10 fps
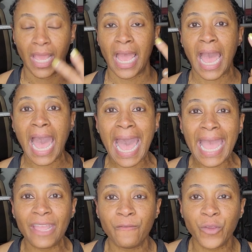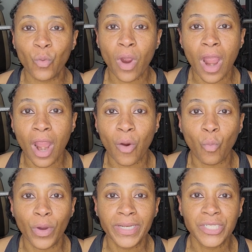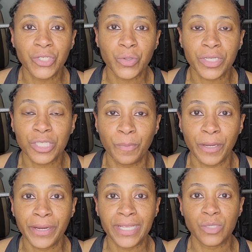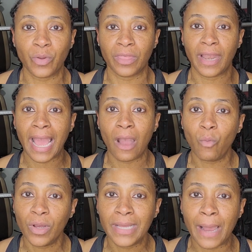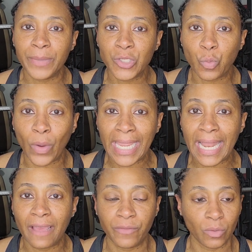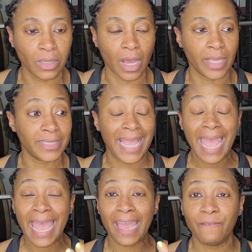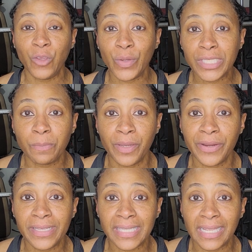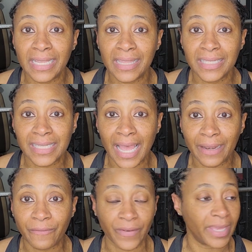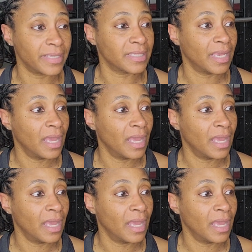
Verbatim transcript: How, if you are, what is your experience with it? How, how much weight have you lost? Have you experienced any of the side effects?